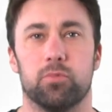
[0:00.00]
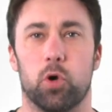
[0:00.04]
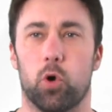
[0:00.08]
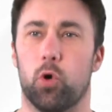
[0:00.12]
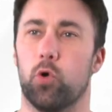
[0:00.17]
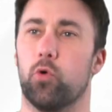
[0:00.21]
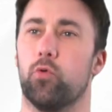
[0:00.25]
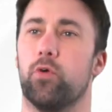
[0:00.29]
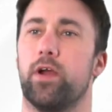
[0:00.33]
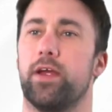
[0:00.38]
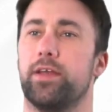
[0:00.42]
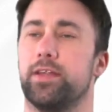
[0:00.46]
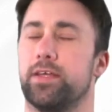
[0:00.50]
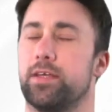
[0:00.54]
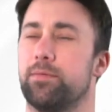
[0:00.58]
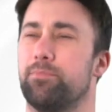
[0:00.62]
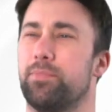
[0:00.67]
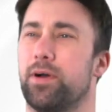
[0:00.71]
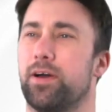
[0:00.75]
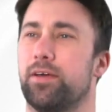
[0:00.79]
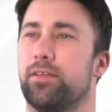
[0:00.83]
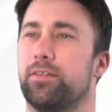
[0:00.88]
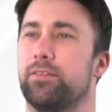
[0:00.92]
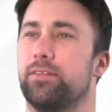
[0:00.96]
already,
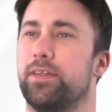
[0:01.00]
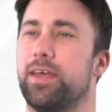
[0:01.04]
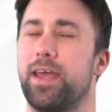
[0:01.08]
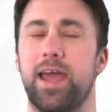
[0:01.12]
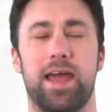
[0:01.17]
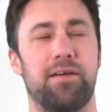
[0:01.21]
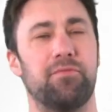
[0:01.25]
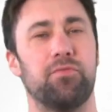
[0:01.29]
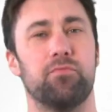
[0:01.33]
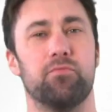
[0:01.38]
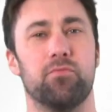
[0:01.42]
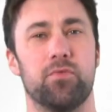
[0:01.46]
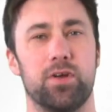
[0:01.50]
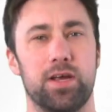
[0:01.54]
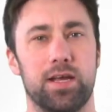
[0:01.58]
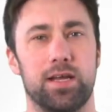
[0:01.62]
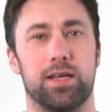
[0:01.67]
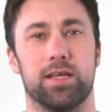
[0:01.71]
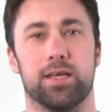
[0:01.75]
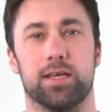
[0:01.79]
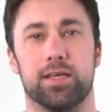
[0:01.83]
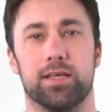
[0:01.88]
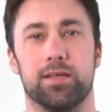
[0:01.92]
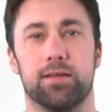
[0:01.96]
but they haven't
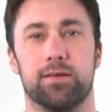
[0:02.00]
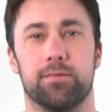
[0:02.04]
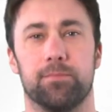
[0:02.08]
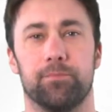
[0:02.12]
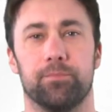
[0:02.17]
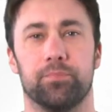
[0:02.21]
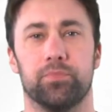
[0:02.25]
really.